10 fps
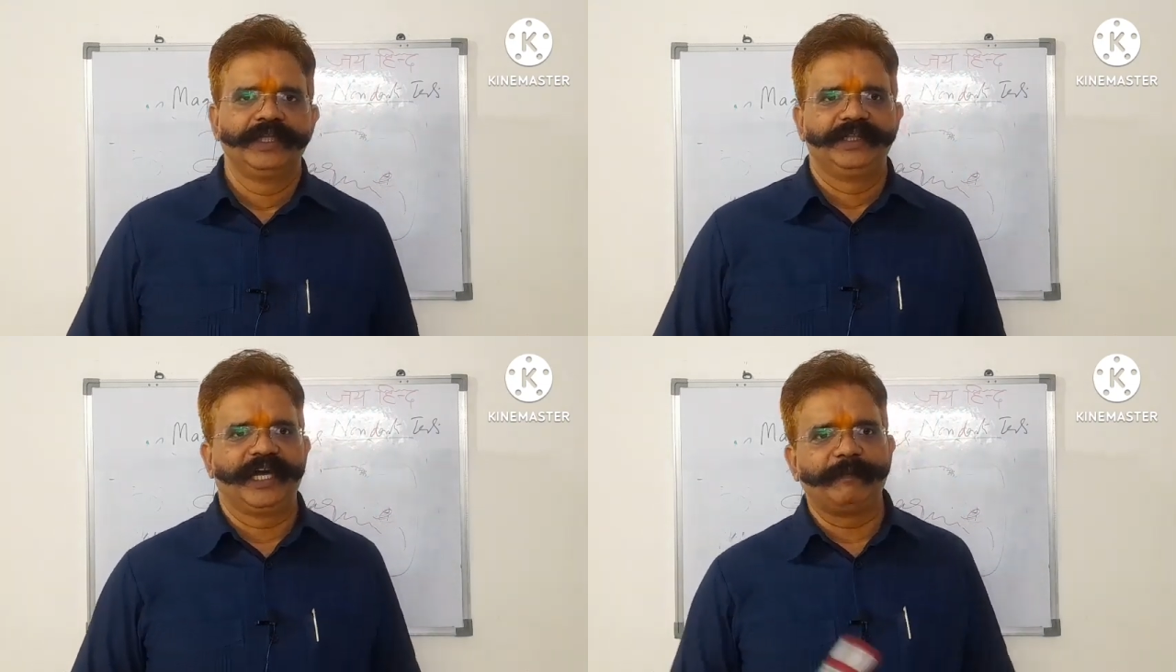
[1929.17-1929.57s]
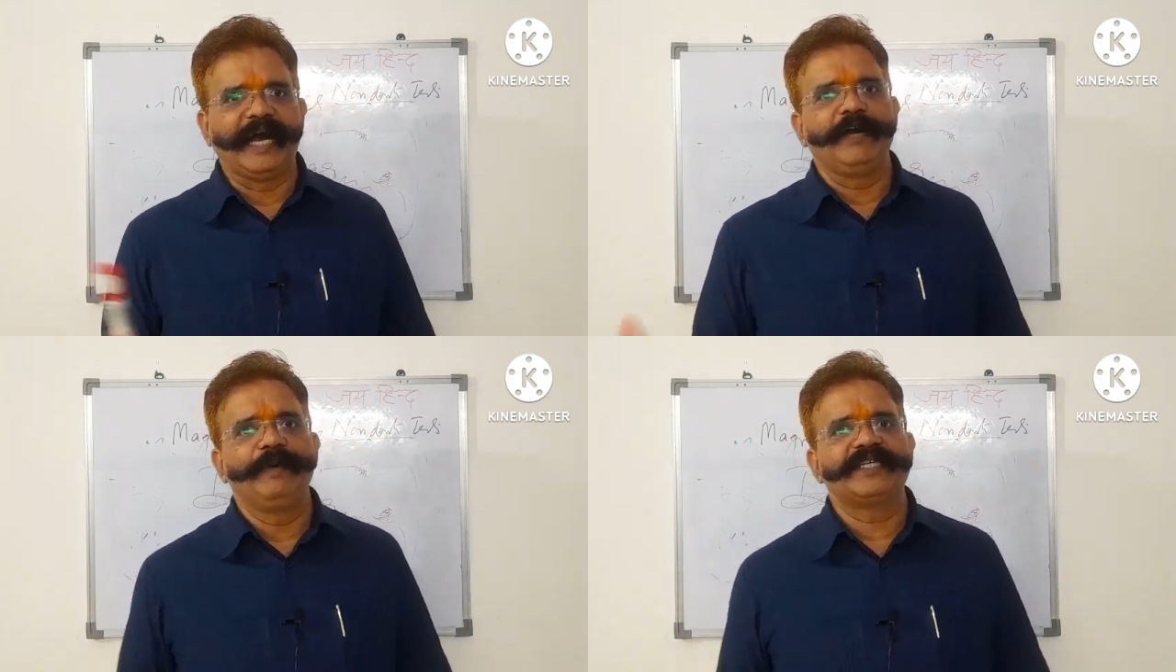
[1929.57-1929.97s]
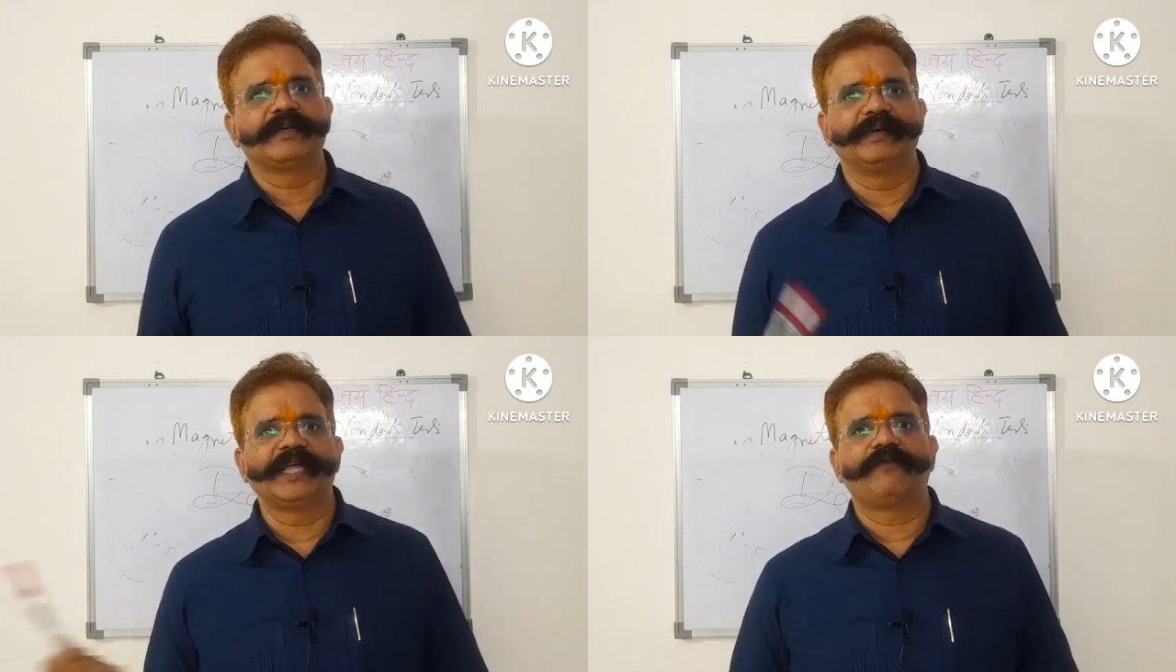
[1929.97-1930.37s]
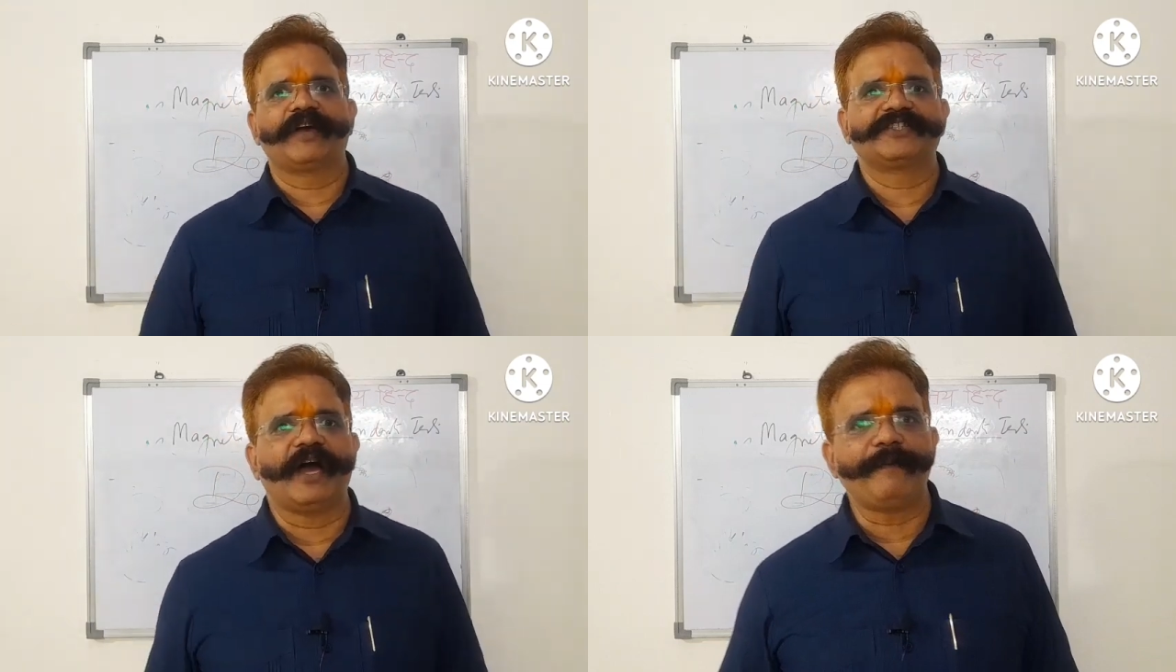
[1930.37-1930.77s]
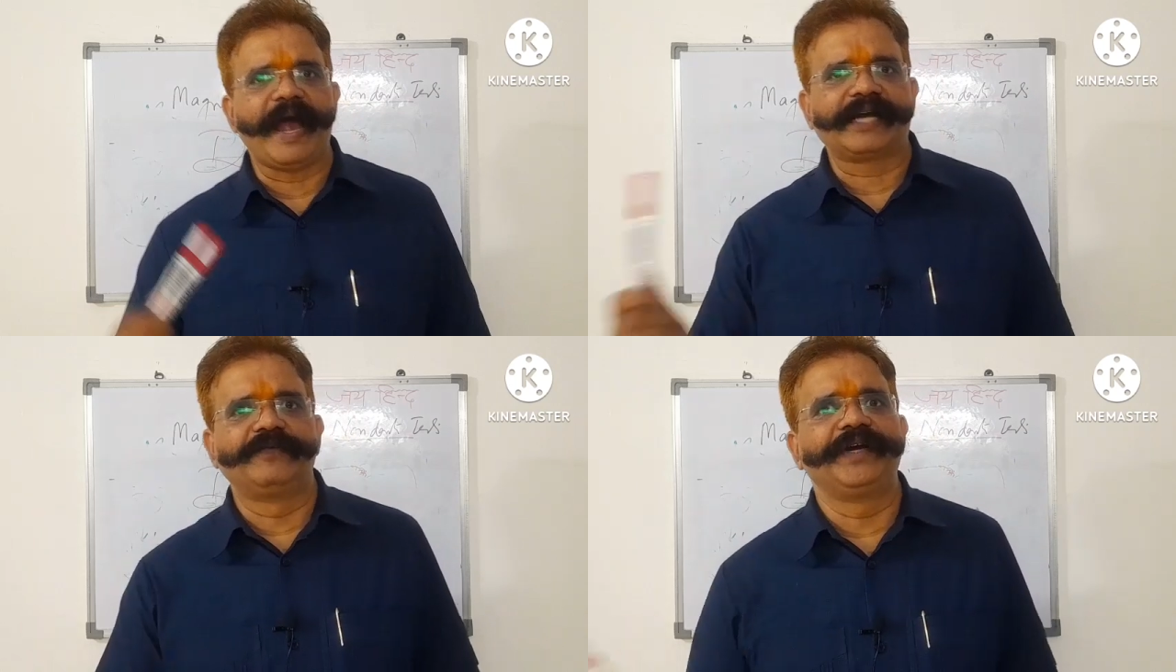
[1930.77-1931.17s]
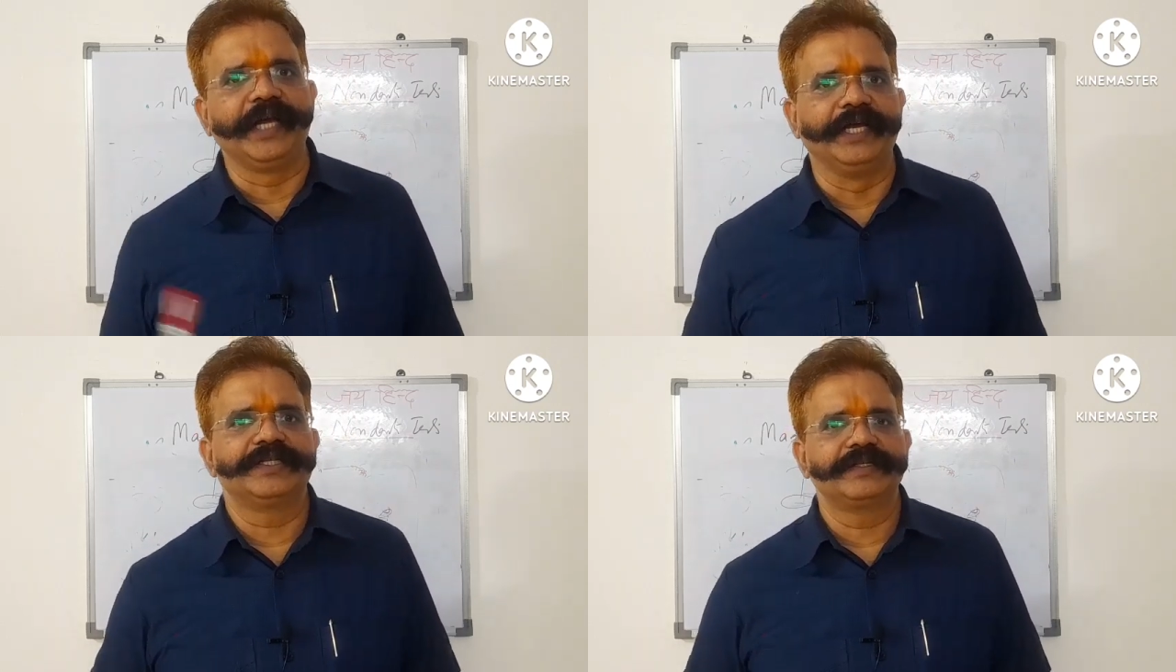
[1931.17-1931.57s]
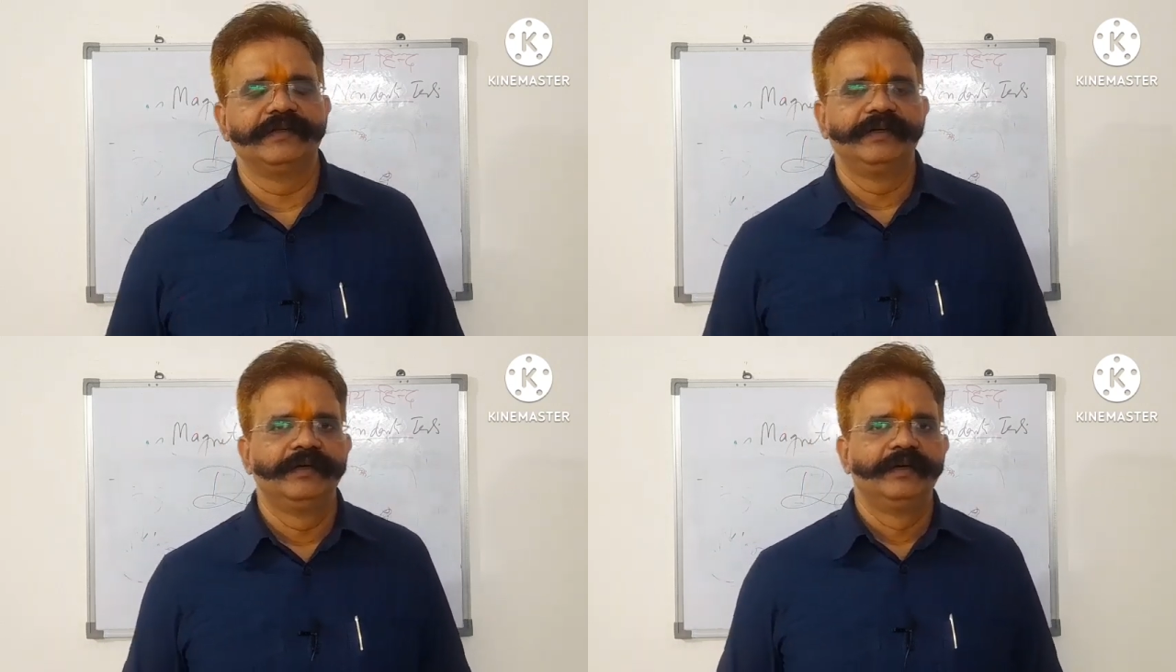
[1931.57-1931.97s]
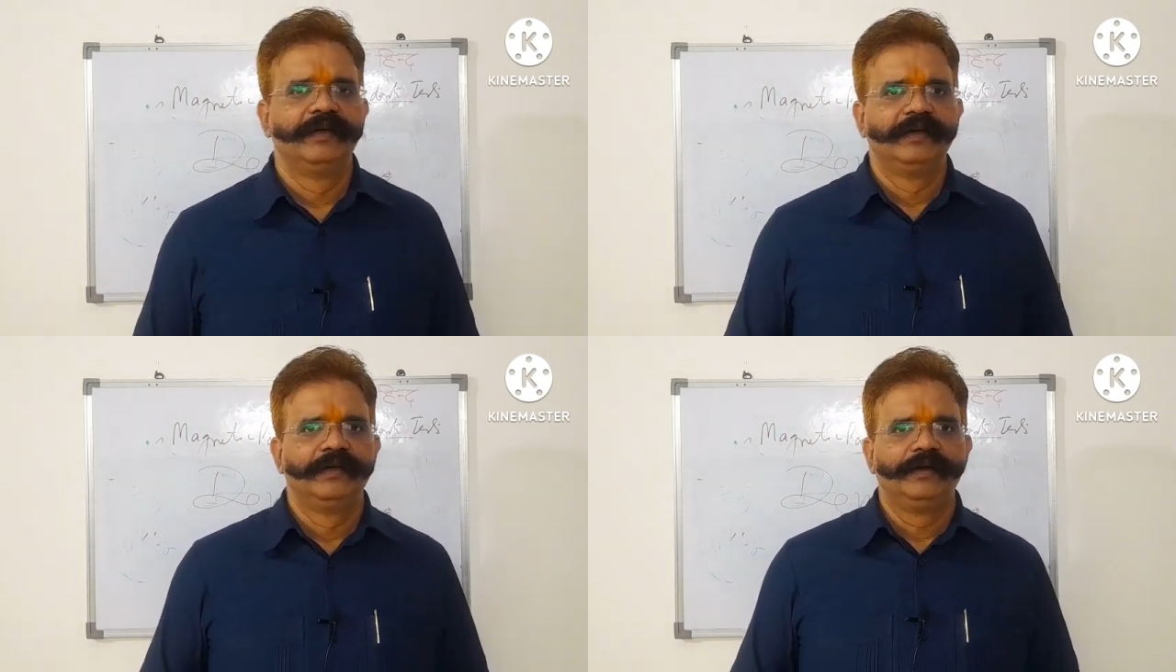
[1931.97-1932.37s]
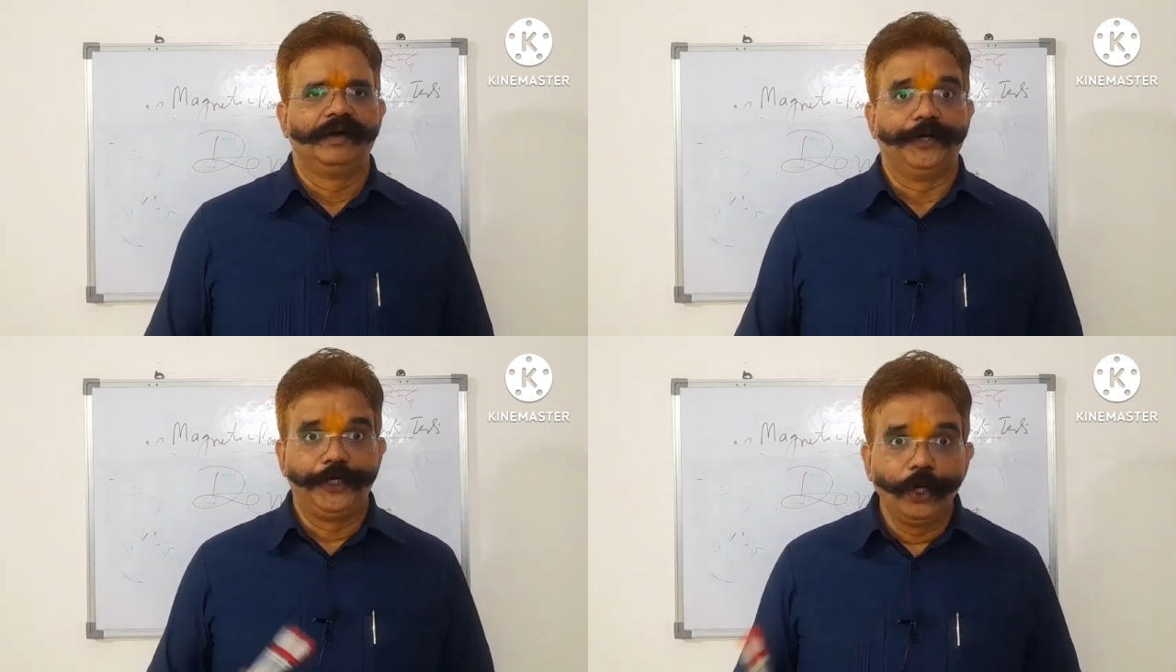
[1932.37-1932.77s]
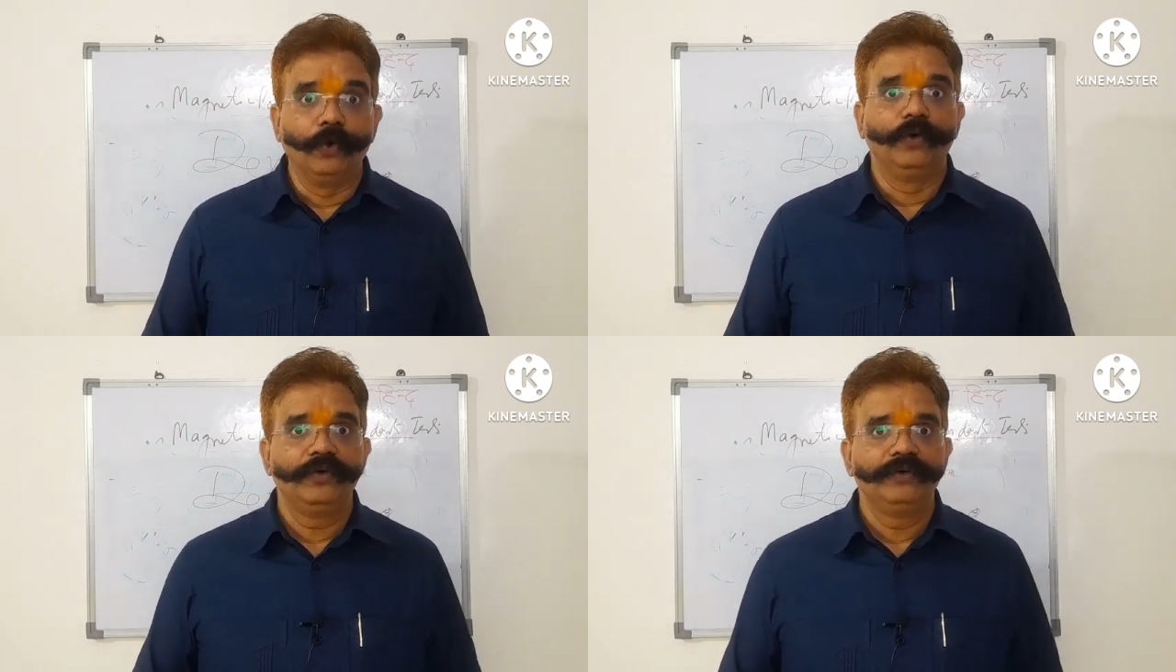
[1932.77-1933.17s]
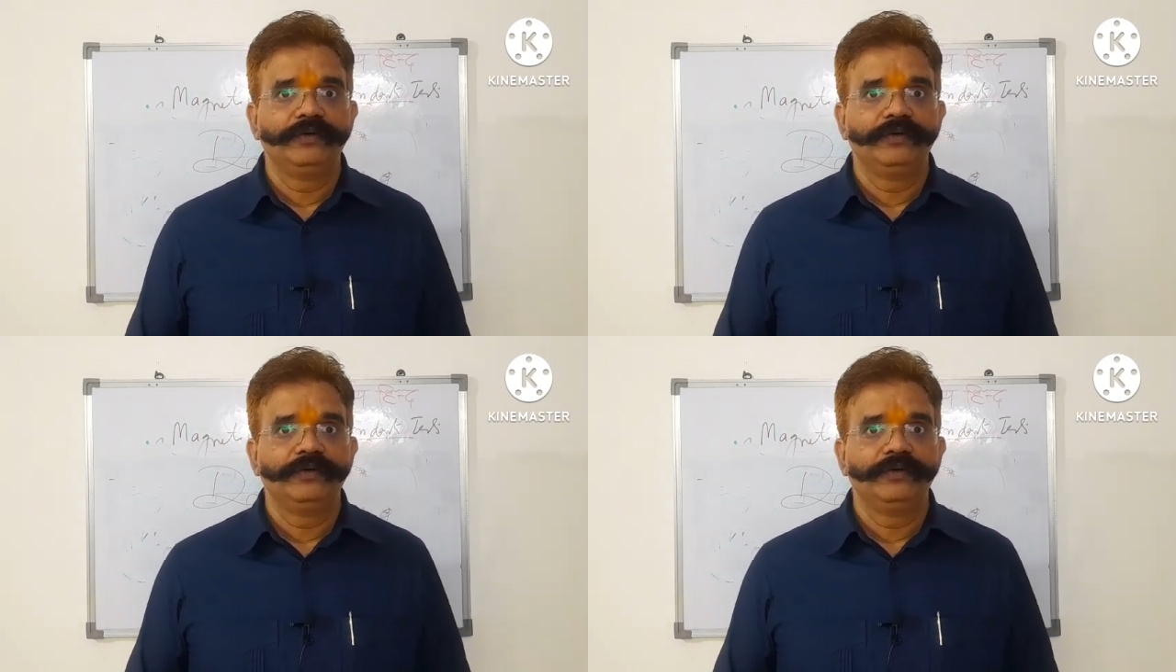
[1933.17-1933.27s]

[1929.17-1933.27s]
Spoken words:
There might be some other workshop activities due